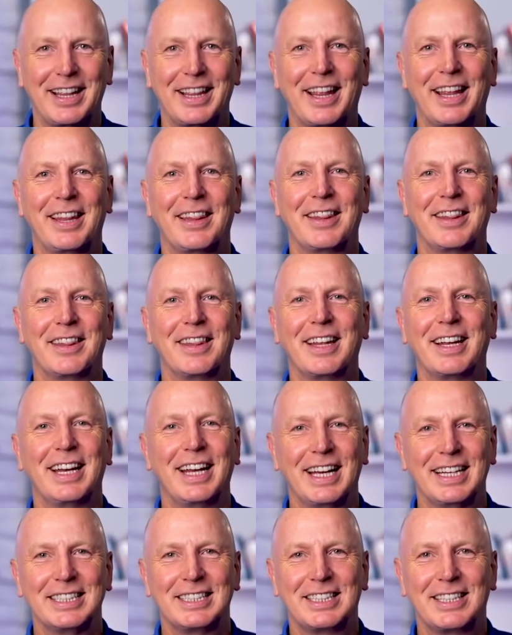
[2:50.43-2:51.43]
than it
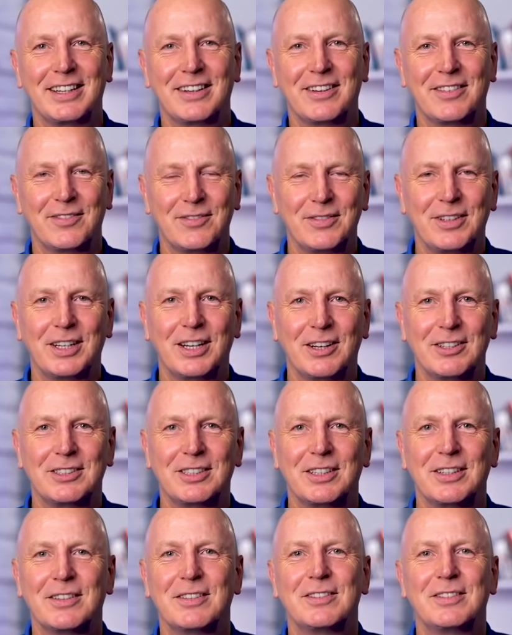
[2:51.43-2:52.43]
is to, you know,
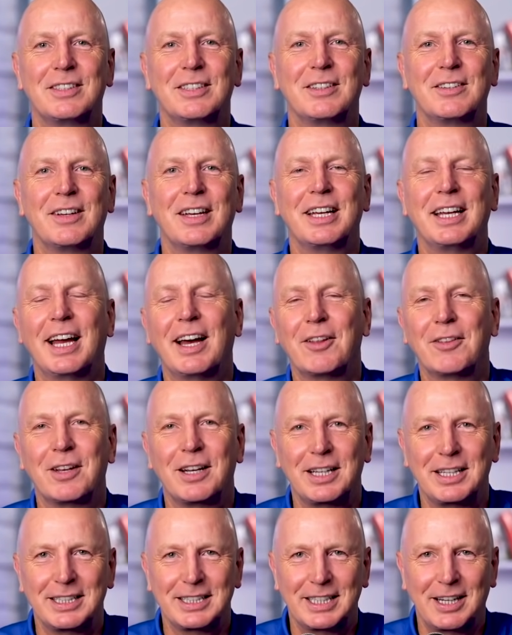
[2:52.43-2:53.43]
to eat
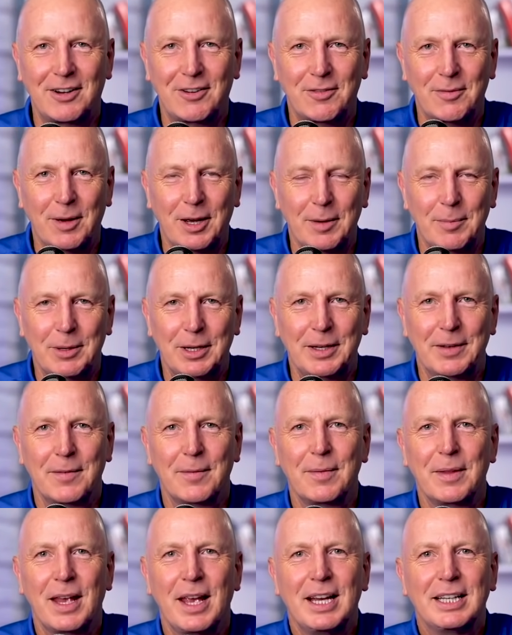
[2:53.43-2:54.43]
healthily yourself, maybe.
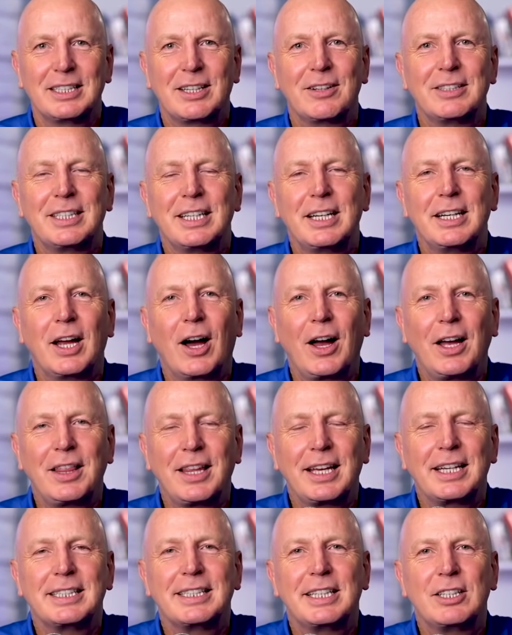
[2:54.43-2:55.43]
So I
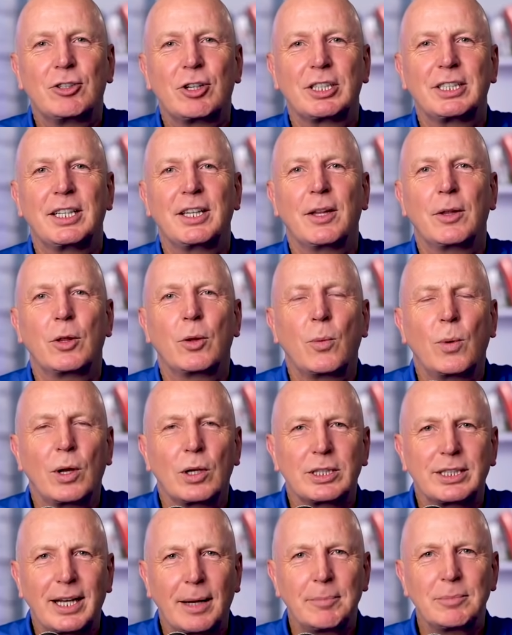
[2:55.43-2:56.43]
think it's interesting that the
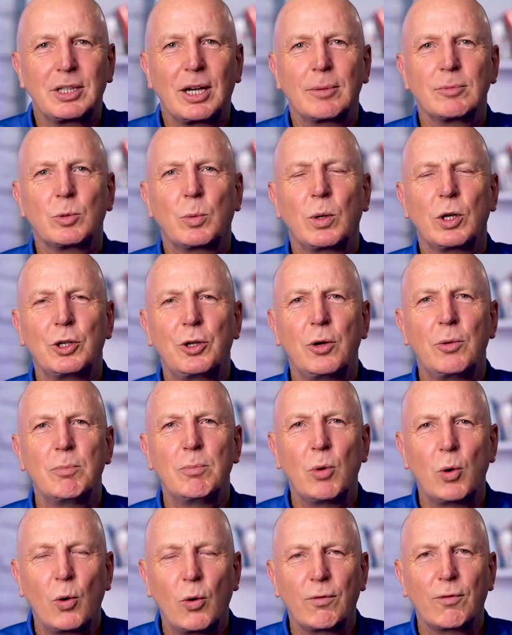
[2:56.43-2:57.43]
world sometimes will do
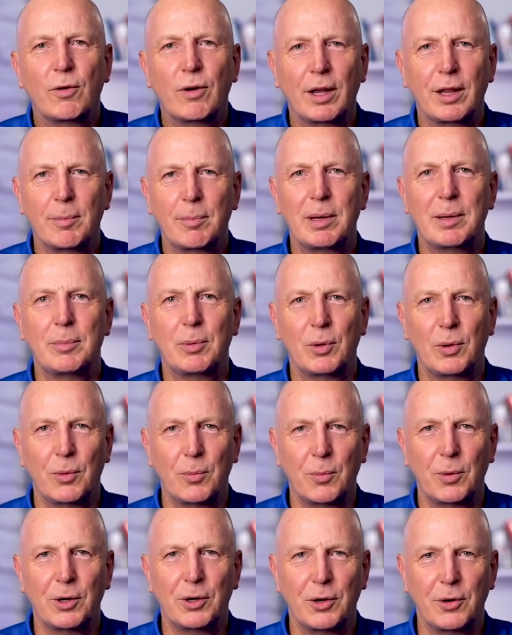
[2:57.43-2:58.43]
more for other people
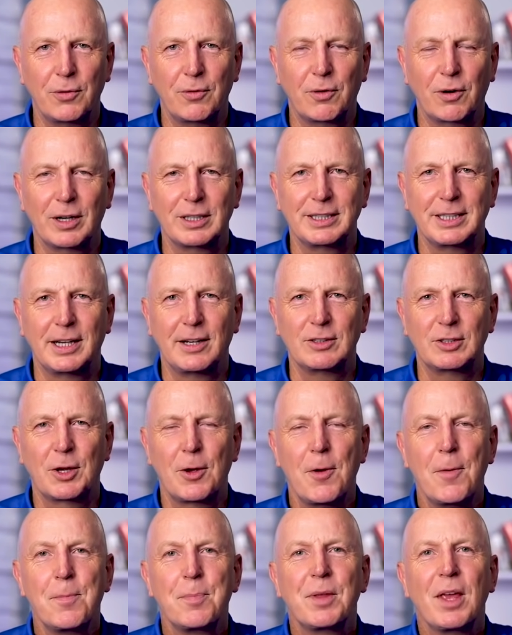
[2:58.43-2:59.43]
than we'll do for ourselves.
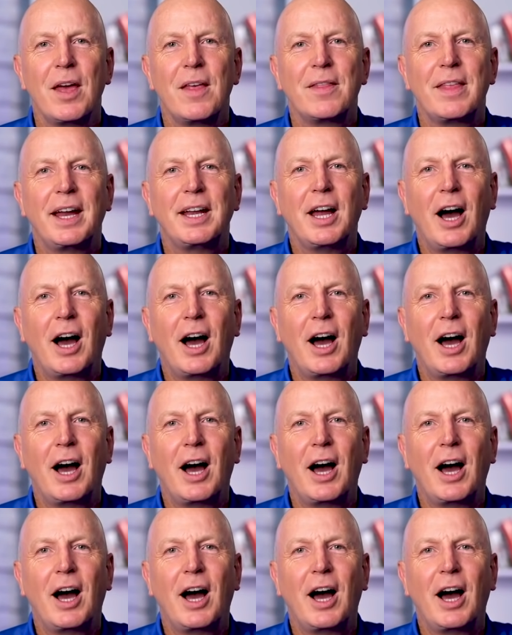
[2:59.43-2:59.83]
Then